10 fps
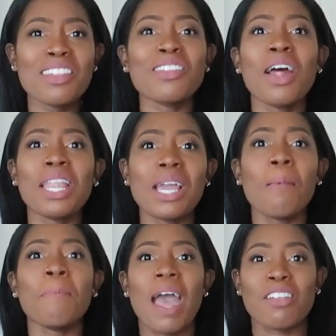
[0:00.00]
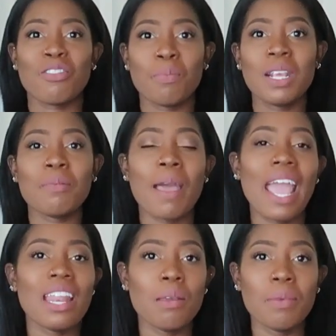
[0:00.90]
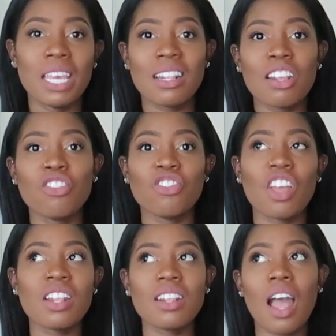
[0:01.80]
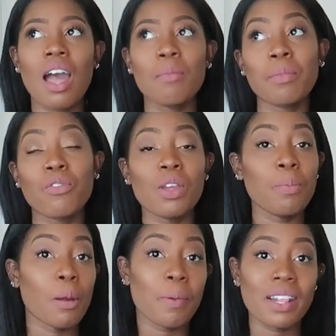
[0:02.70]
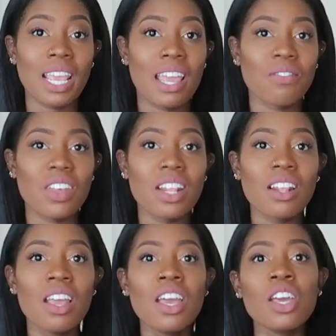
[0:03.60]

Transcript: It's not like a masterpiece by any means. It's just repurposed canvas.